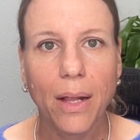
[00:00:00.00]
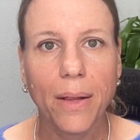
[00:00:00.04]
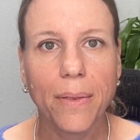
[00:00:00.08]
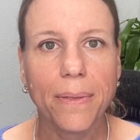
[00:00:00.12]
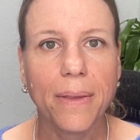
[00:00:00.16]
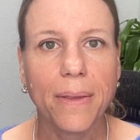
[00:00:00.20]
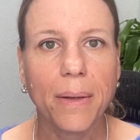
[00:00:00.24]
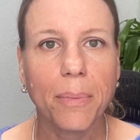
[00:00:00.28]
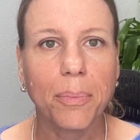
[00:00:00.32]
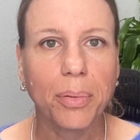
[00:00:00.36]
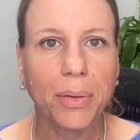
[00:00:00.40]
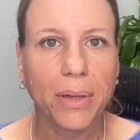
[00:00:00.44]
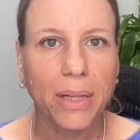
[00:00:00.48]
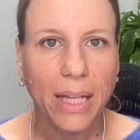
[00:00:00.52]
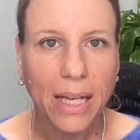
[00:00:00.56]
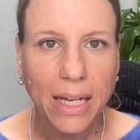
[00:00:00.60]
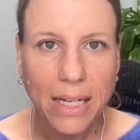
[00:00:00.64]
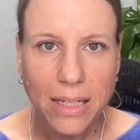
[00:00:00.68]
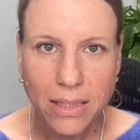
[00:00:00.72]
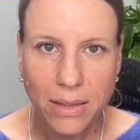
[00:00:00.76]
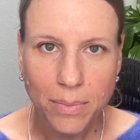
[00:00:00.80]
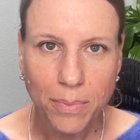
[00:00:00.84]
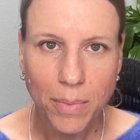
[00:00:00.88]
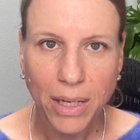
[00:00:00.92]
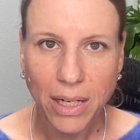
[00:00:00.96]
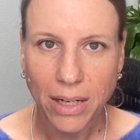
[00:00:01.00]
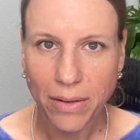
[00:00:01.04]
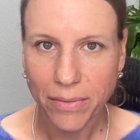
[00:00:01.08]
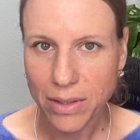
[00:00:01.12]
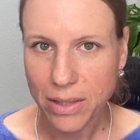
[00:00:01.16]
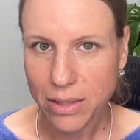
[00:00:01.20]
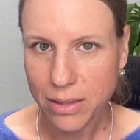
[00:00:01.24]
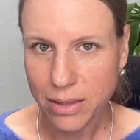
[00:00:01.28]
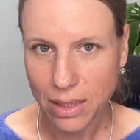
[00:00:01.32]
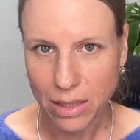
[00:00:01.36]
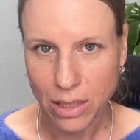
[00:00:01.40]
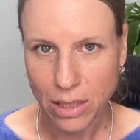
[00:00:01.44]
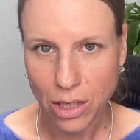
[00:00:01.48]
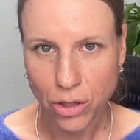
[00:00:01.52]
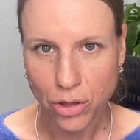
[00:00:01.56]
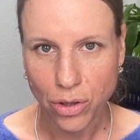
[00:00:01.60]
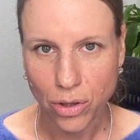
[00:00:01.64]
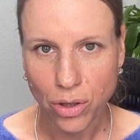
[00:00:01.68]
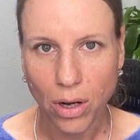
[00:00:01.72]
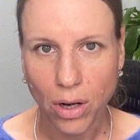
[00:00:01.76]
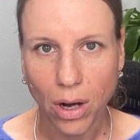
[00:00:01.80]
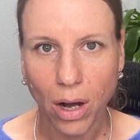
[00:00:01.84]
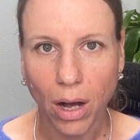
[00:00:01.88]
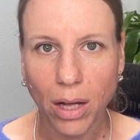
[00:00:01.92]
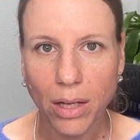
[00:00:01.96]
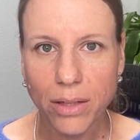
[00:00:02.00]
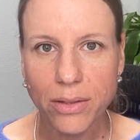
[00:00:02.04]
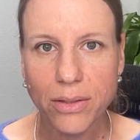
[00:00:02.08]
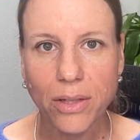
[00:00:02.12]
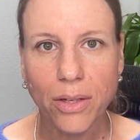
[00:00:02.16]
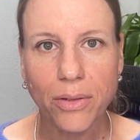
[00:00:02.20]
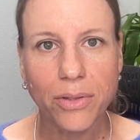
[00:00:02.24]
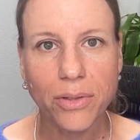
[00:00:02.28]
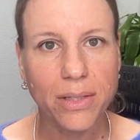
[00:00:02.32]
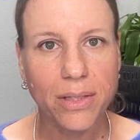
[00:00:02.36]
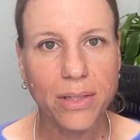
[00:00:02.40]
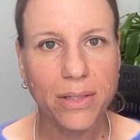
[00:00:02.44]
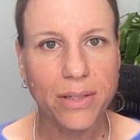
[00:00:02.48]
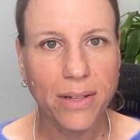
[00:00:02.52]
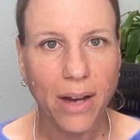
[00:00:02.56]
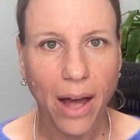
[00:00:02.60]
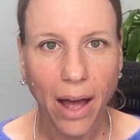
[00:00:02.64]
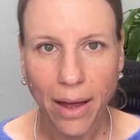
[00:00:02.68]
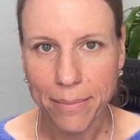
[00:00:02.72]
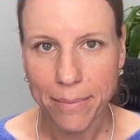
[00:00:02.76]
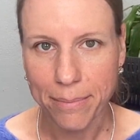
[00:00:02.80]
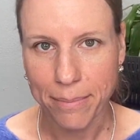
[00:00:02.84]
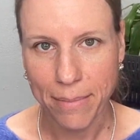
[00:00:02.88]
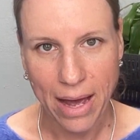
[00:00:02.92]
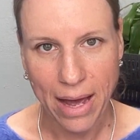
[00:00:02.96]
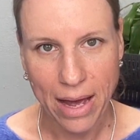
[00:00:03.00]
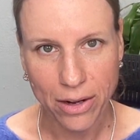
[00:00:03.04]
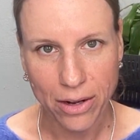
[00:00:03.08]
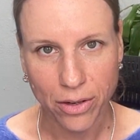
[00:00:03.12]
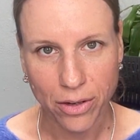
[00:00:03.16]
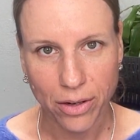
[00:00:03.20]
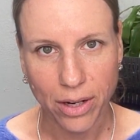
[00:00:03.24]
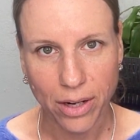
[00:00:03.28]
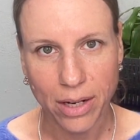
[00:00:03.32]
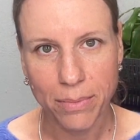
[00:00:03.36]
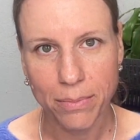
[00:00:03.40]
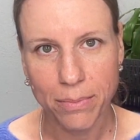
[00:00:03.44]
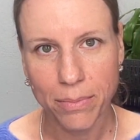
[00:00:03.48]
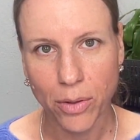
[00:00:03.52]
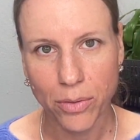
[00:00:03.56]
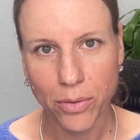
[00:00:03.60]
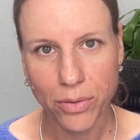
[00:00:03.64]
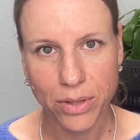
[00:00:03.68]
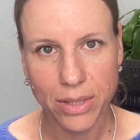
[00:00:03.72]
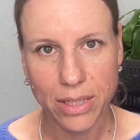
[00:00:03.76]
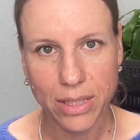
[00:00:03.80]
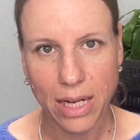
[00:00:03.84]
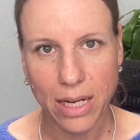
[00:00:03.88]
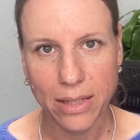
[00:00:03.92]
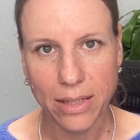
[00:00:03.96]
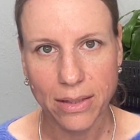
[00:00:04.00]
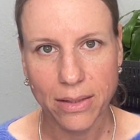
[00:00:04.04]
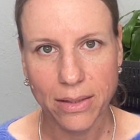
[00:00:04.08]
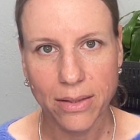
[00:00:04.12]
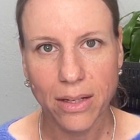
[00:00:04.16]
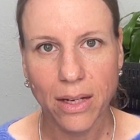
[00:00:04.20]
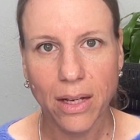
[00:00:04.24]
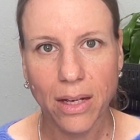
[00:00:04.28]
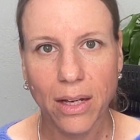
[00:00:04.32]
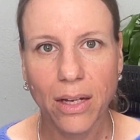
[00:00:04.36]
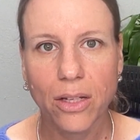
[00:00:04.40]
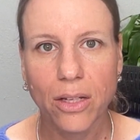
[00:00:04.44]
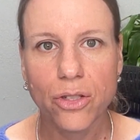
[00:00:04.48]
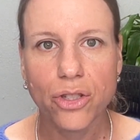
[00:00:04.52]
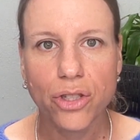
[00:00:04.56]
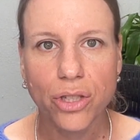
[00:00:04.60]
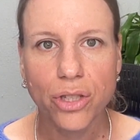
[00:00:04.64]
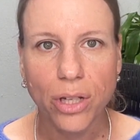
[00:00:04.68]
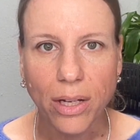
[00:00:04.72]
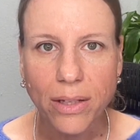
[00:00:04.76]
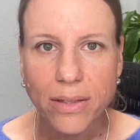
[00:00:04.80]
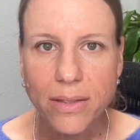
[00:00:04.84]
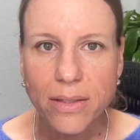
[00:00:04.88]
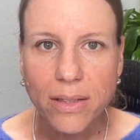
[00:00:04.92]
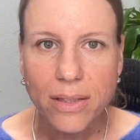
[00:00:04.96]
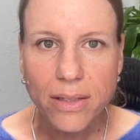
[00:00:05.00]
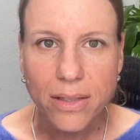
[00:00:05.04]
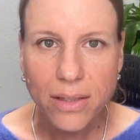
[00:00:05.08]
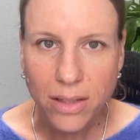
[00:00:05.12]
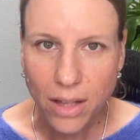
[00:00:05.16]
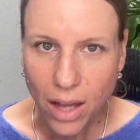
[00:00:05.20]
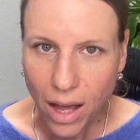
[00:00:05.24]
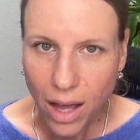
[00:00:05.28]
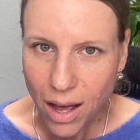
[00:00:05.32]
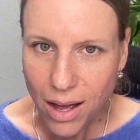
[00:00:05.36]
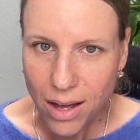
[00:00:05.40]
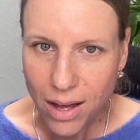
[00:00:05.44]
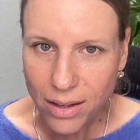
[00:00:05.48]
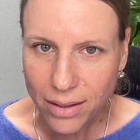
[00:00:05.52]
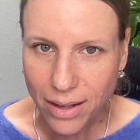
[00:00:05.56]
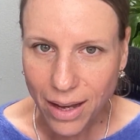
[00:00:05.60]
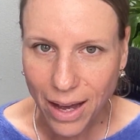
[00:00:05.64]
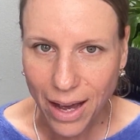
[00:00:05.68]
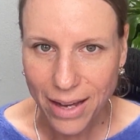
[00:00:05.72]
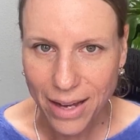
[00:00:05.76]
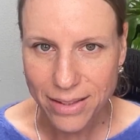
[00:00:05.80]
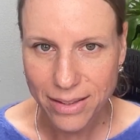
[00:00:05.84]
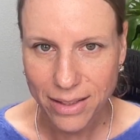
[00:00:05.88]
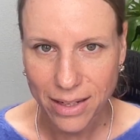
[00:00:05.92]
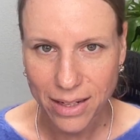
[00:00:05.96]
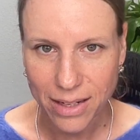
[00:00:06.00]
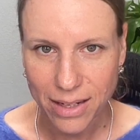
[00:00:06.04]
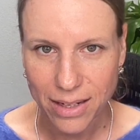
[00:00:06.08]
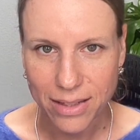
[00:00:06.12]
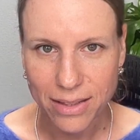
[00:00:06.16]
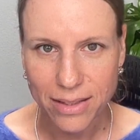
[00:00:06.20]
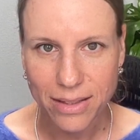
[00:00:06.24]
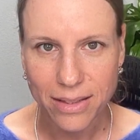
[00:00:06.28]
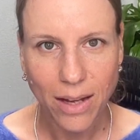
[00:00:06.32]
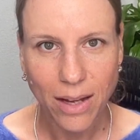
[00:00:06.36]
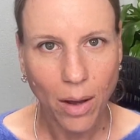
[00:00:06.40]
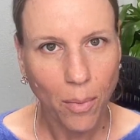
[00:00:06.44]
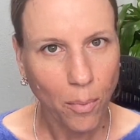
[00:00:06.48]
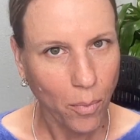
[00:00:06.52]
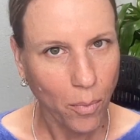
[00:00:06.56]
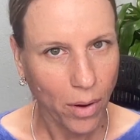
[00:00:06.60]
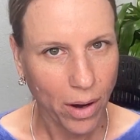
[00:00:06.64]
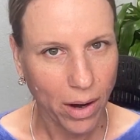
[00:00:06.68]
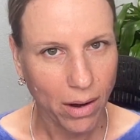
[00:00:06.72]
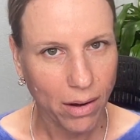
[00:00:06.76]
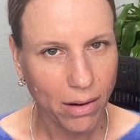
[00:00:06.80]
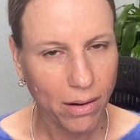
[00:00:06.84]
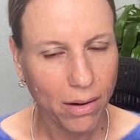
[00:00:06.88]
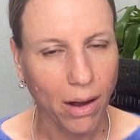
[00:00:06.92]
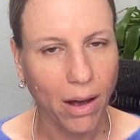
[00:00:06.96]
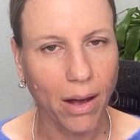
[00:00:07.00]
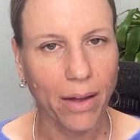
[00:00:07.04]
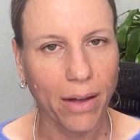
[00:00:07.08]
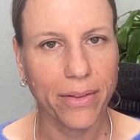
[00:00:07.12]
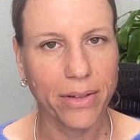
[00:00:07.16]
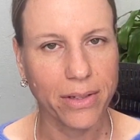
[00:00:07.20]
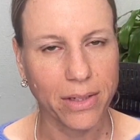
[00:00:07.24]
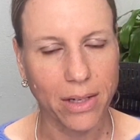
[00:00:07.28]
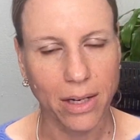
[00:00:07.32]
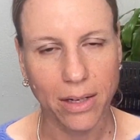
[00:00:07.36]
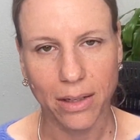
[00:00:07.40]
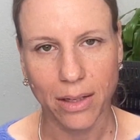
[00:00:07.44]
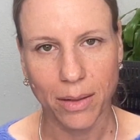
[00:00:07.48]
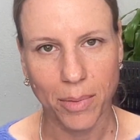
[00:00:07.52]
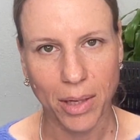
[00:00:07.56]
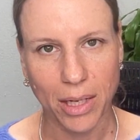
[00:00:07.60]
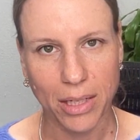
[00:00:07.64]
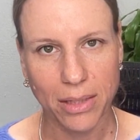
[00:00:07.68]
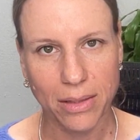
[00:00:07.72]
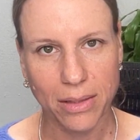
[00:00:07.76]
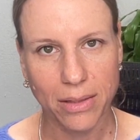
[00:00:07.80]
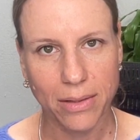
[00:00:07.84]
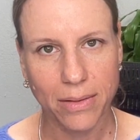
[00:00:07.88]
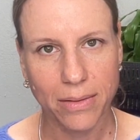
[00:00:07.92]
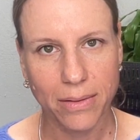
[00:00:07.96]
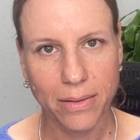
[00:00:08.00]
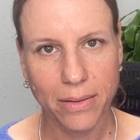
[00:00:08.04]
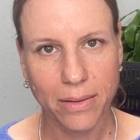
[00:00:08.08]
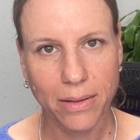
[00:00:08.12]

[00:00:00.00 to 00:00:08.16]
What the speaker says: The placement of the signature also does not matter in most states, just as long as it is somewhere on the document.